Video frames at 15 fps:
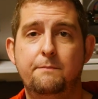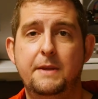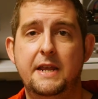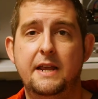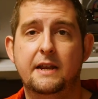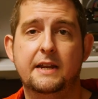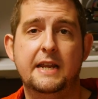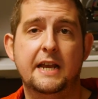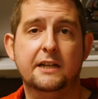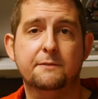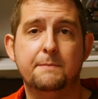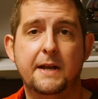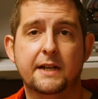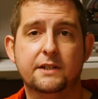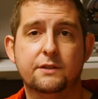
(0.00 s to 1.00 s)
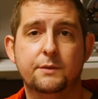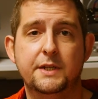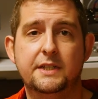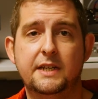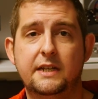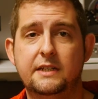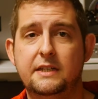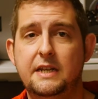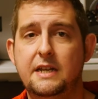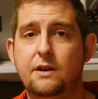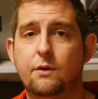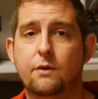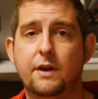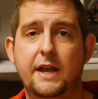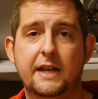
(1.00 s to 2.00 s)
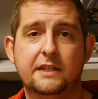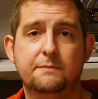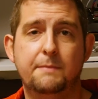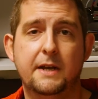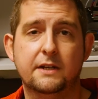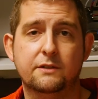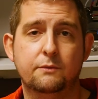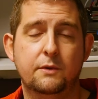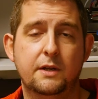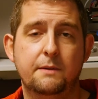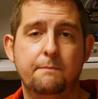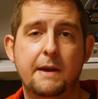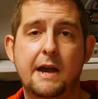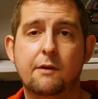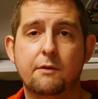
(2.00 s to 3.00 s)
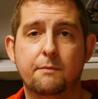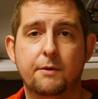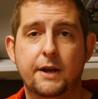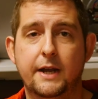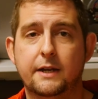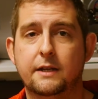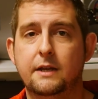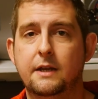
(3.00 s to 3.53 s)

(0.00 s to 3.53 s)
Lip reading: being an Xbox 360 or Xbox One power brick,